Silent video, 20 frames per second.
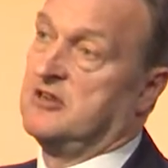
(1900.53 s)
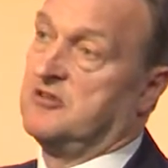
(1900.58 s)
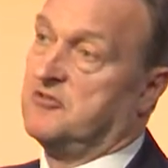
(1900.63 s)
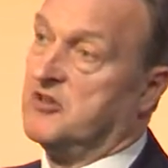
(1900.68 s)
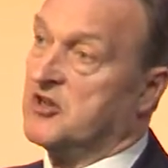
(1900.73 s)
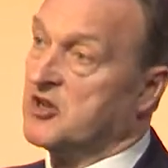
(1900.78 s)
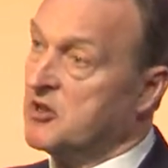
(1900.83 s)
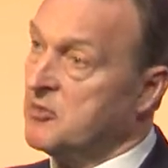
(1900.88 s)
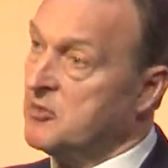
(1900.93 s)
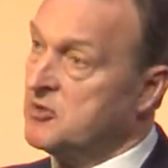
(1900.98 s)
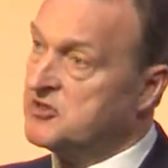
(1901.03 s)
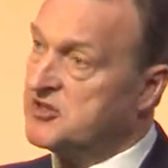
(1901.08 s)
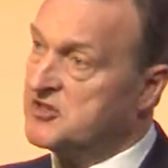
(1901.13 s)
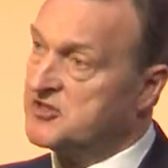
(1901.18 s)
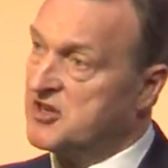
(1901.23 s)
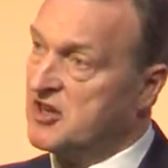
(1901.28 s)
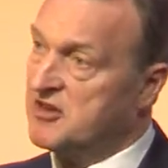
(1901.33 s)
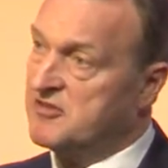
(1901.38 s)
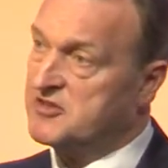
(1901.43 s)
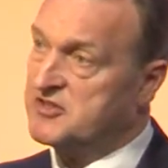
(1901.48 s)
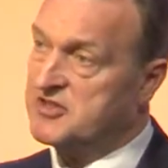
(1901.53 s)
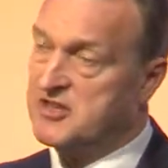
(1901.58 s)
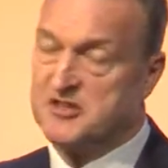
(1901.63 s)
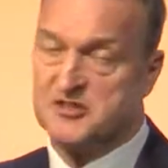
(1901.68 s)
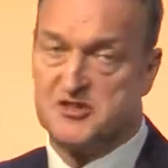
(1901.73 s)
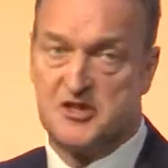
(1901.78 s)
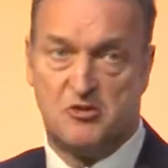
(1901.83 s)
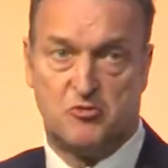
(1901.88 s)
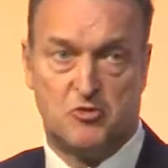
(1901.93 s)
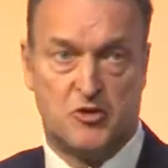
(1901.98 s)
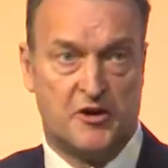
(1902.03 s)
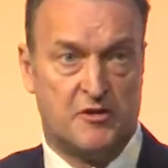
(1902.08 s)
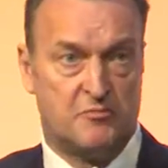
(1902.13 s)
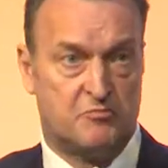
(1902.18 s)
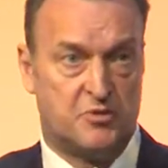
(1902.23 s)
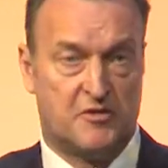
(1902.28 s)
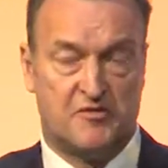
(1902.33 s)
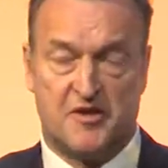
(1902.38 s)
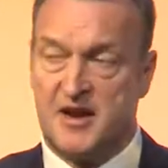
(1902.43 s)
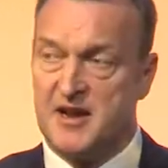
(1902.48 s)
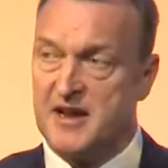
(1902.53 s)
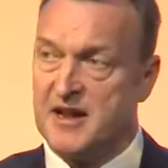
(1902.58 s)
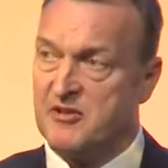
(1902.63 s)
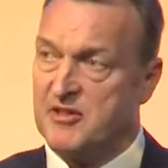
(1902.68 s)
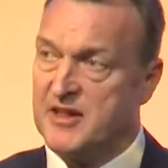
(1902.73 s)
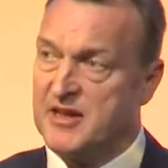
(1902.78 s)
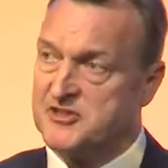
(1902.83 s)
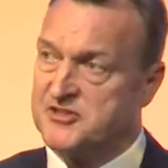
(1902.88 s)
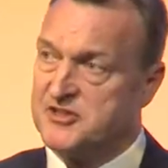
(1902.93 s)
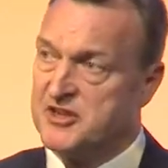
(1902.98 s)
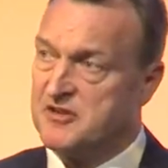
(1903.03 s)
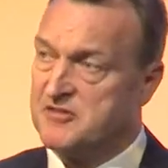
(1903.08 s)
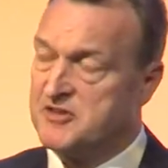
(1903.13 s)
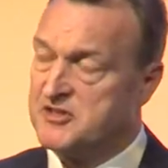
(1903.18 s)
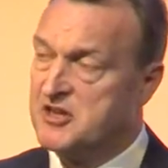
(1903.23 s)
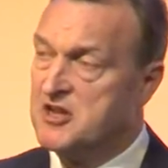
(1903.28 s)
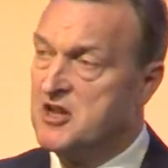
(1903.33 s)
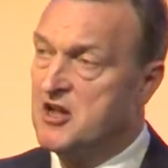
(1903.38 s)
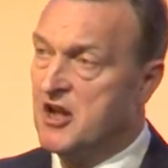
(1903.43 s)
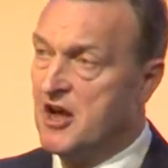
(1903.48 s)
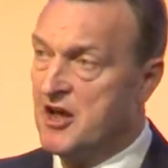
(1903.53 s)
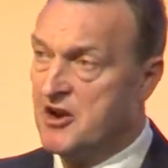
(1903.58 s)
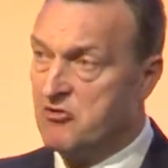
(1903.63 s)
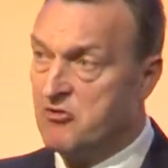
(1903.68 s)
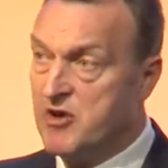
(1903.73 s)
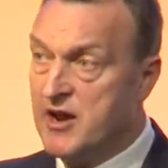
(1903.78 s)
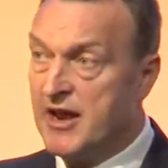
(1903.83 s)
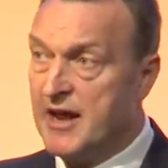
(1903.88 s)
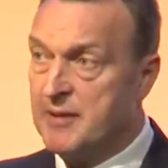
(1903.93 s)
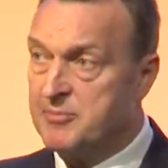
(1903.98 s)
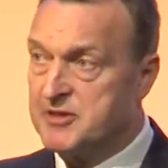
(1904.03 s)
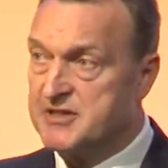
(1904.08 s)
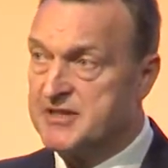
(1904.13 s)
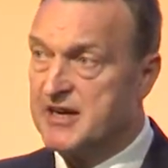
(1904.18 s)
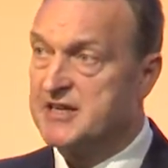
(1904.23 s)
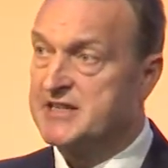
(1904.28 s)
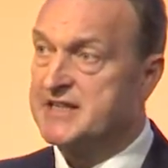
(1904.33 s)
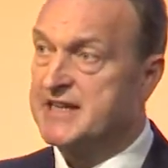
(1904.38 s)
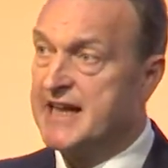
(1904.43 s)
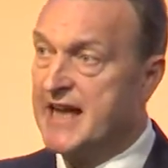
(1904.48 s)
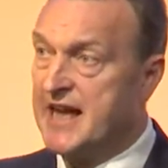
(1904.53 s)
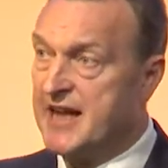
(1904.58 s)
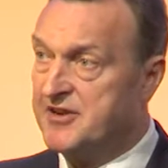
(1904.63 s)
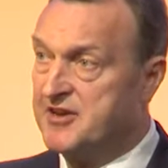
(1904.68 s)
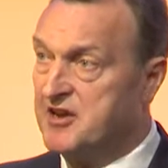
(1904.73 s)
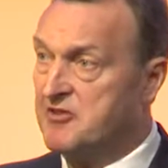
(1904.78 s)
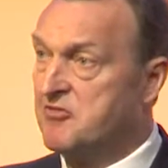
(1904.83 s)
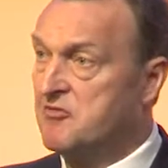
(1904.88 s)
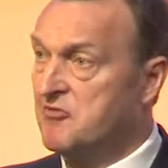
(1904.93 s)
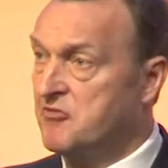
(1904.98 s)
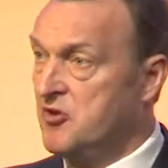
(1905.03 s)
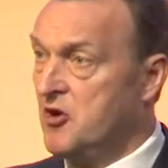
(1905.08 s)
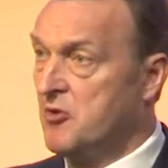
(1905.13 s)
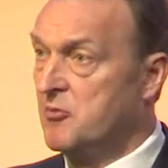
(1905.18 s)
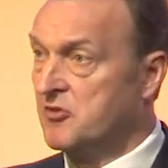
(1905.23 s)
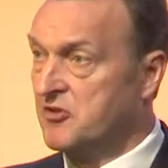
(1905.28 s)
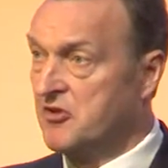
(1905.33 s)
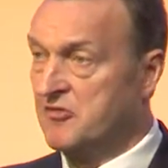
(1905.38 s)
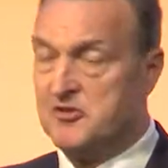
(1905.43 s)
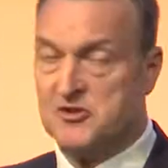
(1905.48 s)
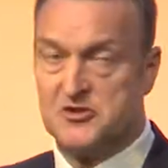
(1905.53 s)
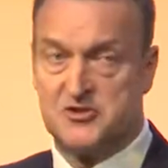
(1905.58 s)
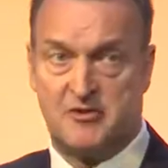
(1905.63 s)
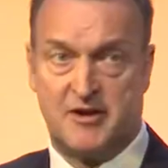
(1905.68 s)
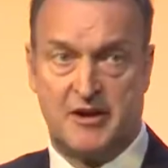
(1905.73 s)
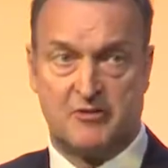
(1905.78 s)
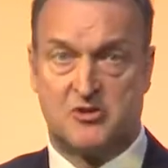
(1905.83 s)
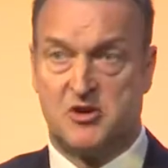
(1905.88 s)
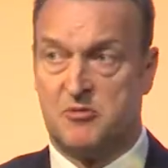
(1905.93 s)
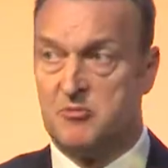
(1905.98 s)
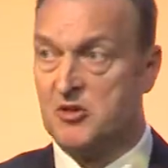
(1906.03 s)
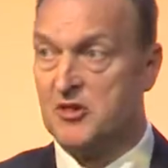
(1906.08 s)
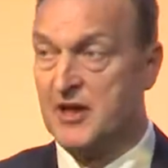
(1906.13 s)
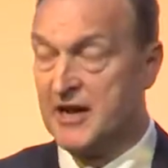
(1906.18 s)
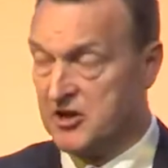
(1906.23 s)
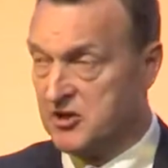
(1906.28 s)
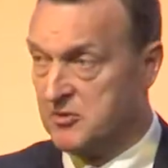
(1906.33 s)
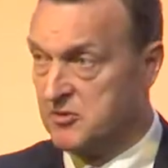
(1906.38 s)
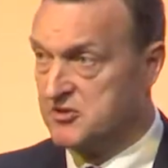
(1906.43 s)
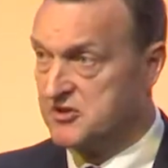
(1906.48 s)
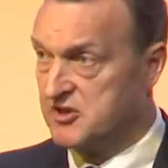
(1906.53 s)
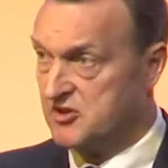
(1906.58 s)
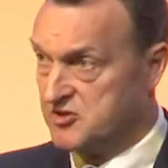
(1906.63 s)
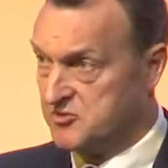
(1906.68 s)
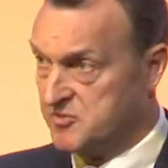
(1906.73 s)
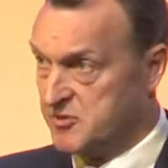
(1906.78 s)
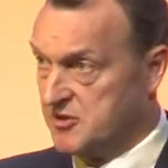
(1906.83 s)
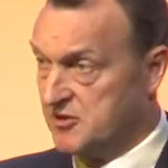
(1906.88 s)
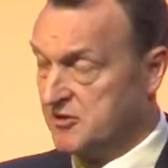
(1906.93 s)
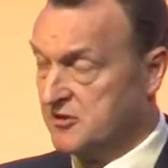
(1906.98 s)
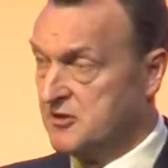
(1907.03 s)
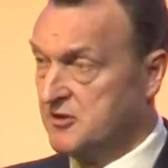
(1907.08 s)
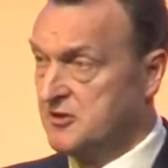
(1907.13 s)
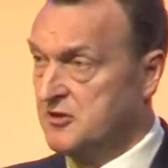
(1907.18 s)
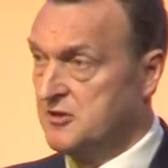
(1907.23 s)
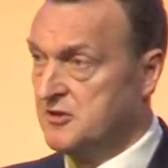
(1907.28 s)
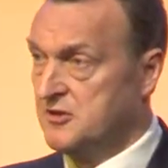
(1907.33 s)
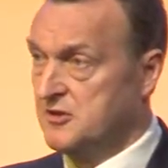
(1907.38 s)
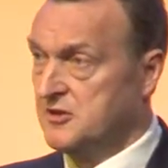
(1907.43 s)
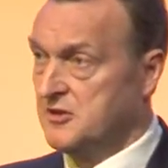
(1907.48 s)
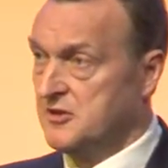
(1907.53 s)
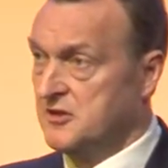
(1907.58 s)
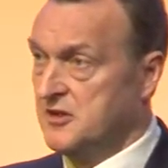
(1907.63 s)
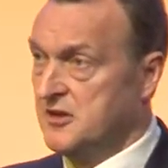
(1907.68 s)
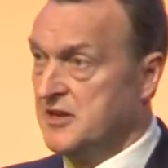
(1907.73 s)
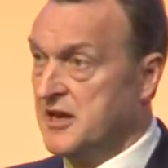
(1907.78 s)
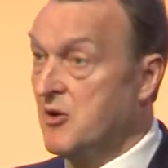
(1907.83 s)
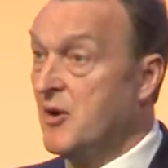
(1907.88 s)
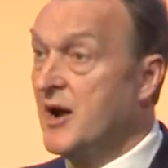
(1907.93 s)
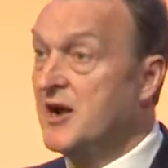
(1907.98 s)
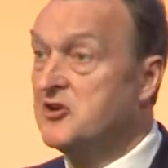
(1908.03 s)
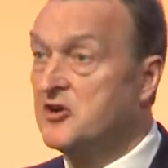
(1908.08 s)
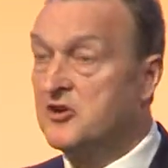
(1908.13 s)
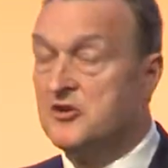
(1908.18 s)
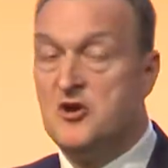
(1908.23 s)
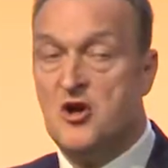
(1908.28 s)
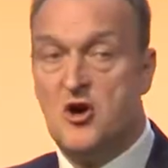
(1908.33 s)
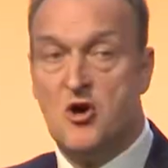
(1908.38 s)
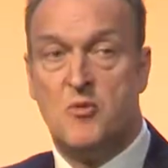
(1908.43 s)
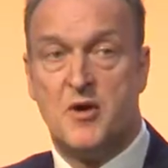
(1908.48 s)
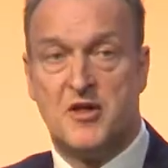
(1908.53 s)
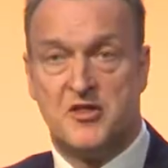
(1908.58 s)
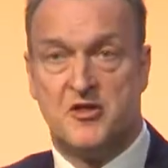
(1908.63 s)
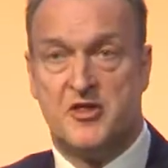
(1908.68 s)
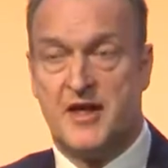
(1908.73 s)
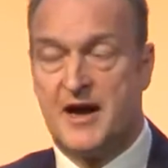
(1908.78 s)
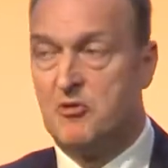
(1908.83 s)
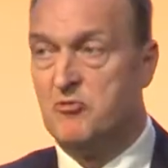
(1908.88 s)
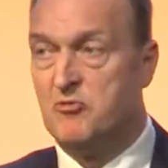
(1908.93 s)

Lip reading: for the community services that were provided out of that service, and a real appetite to get a different form of governance around that community hospital. Now, I don't know whether